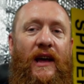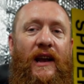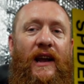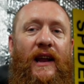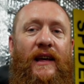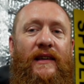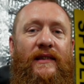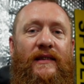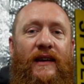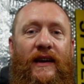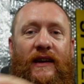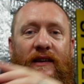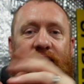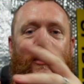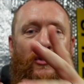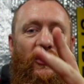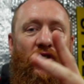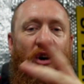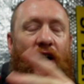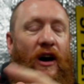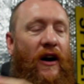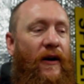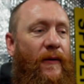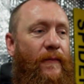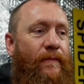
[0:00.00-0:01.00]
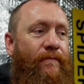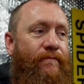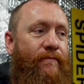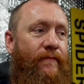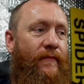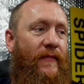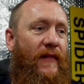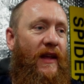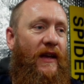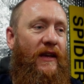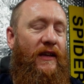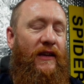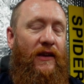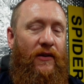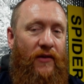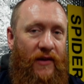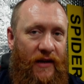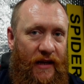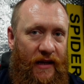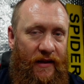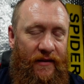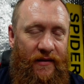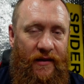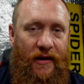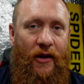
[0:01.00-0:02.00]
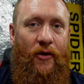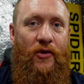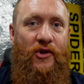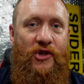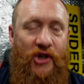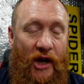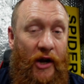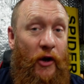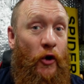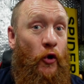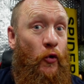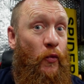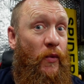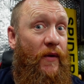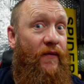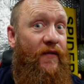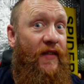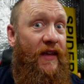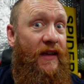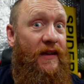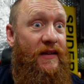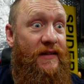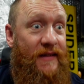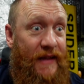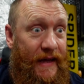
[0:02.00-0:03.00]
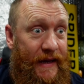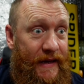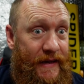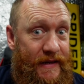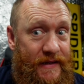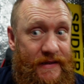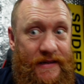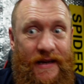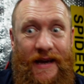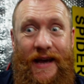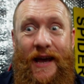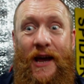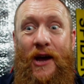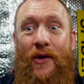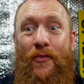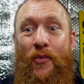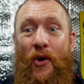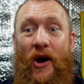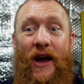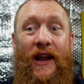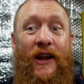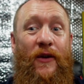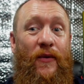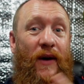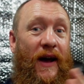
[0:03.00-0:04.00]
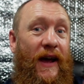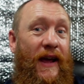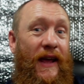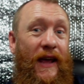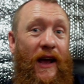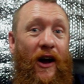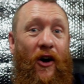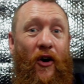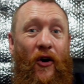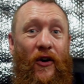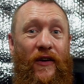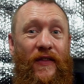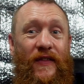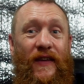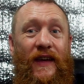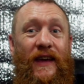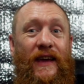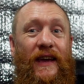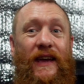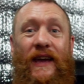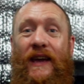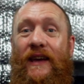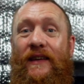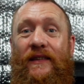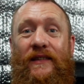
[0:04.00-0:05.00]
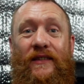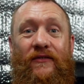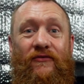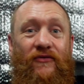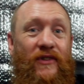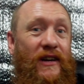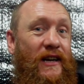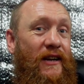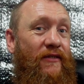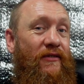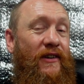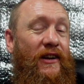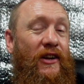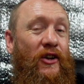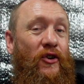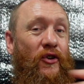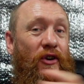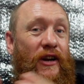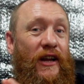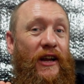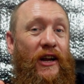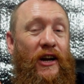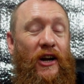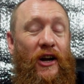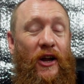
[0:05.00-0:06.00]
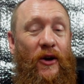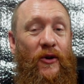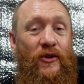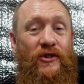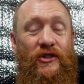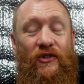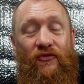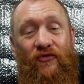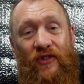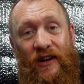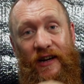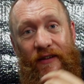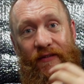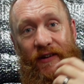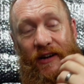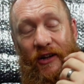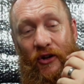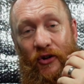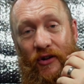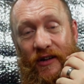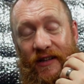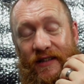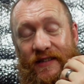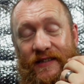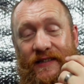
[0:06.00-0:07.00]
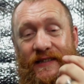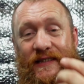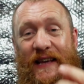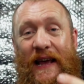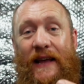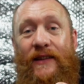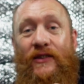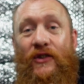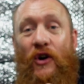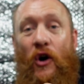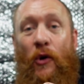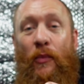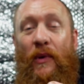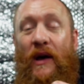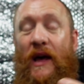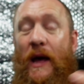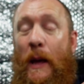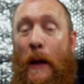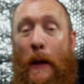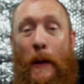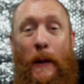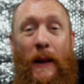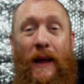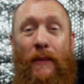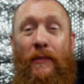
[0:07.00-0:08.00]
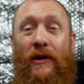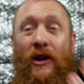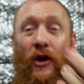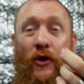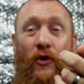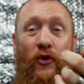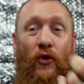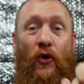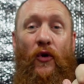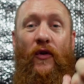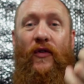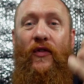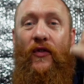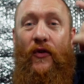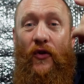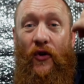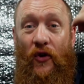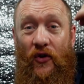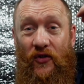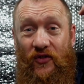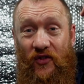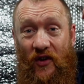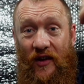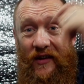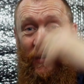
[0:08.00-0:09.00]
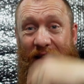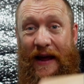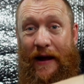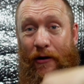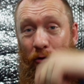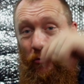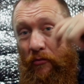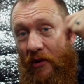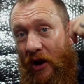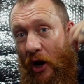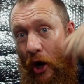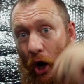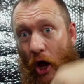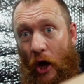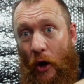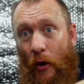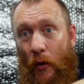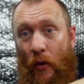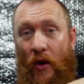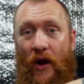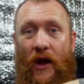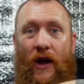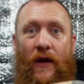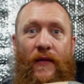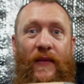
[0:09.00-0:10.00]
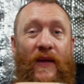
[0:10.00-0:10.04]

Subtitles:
Let's say, Scott, you need to go gentle with these things. But anyway, I think it's a really good enclosure, really good setup. Let me know your thoughts down below.